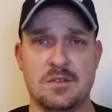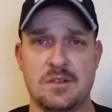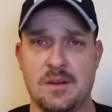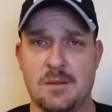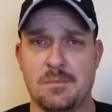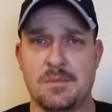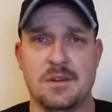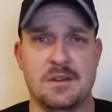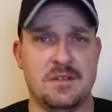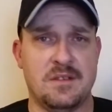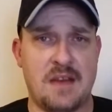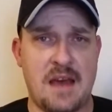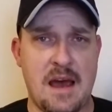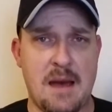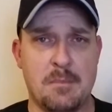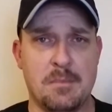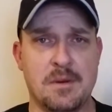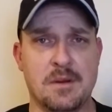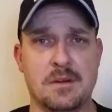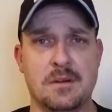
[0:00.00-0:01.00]
Something's
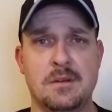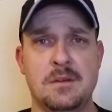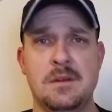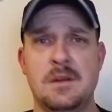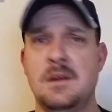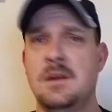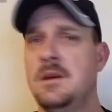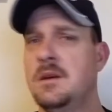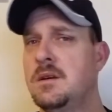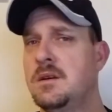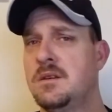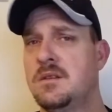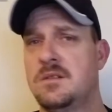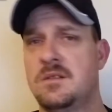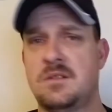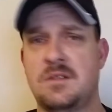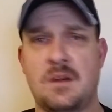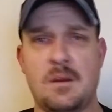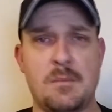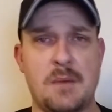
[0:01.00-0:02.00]
happened
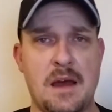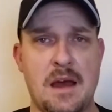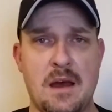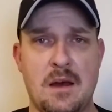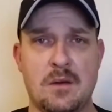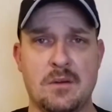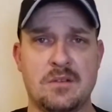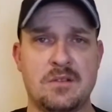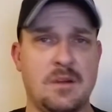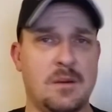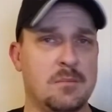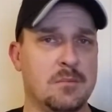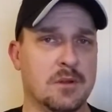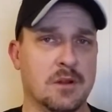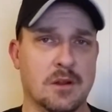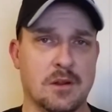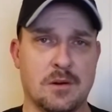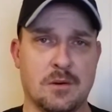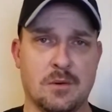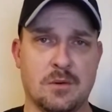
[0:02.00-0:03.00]
somehow,
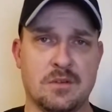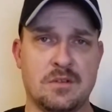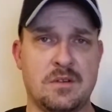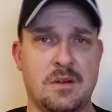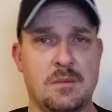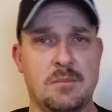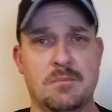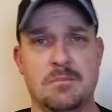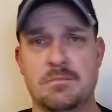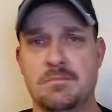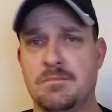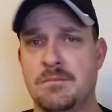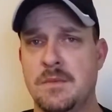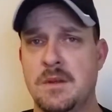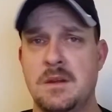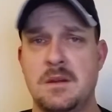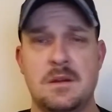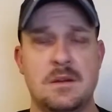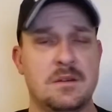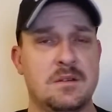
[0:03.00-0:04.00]
something little, some
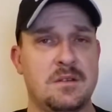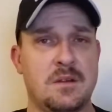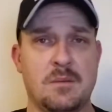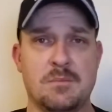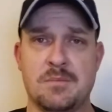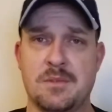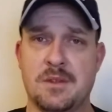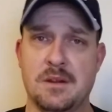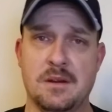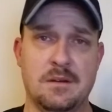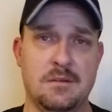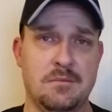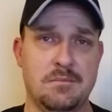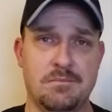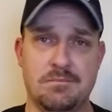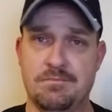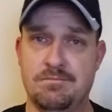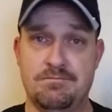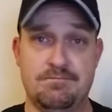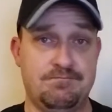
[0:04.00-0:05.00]

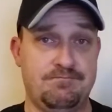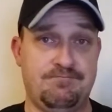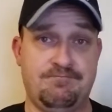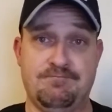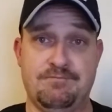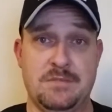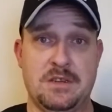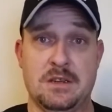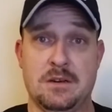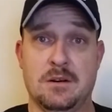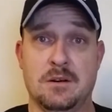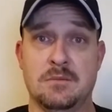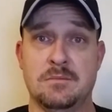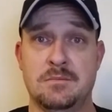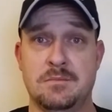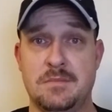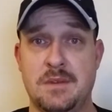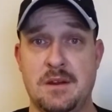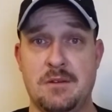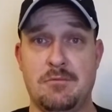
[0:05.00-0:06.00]
something, you know,
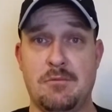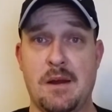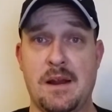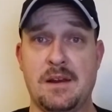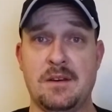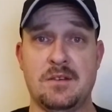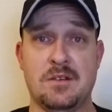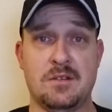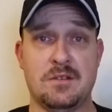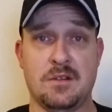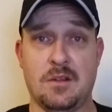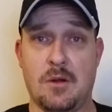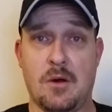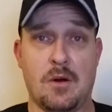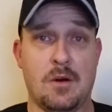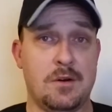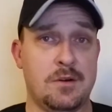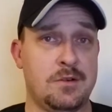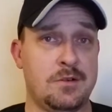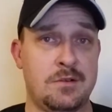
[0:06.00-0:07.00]
it ranges
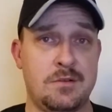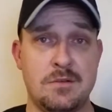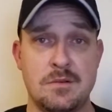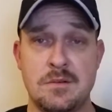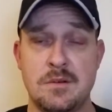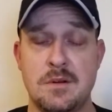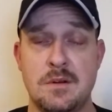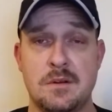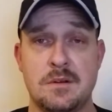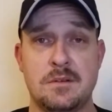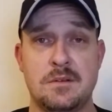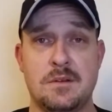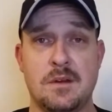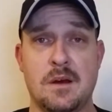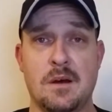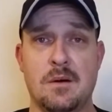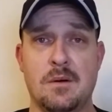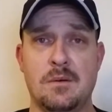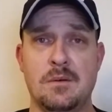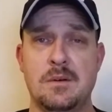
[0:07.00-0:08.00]
large.
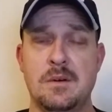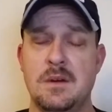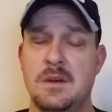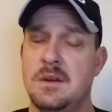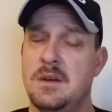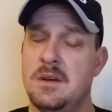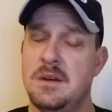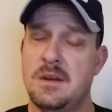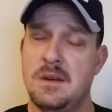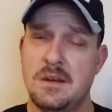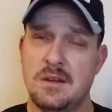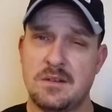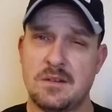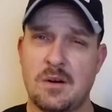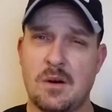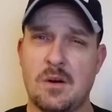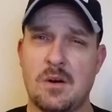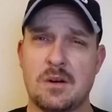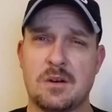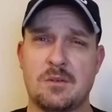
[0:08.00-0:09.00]
So it's
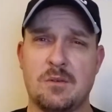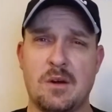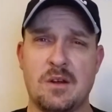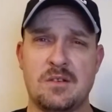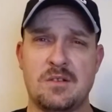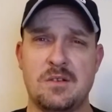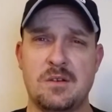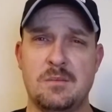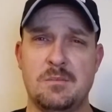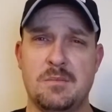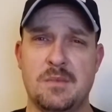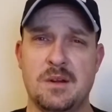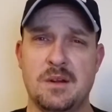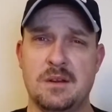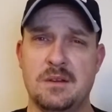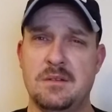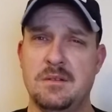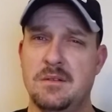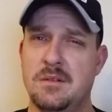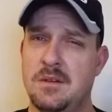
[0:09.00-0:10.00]
a hard question,
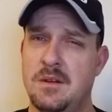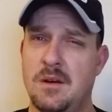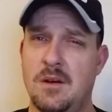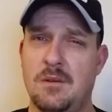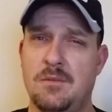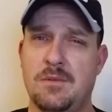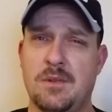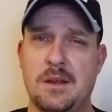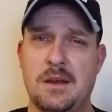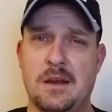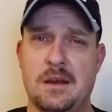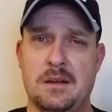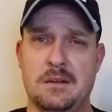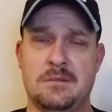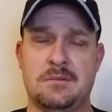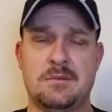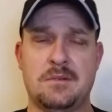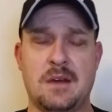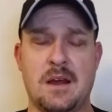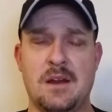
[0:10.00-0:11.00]
but hopefully I
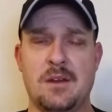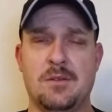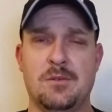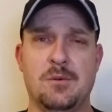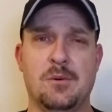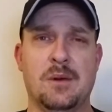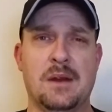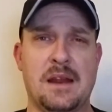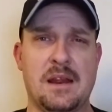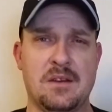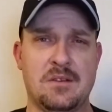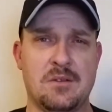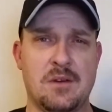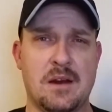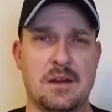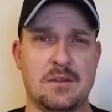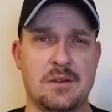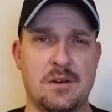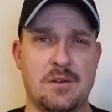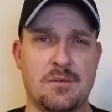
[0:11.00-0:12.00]
kind of threw an answer
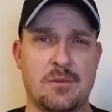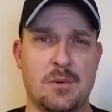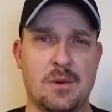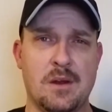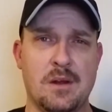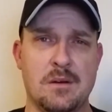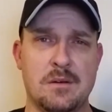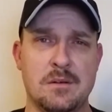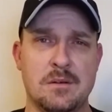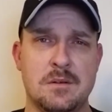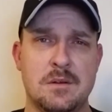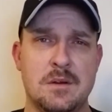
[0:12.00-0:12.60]
out there for you.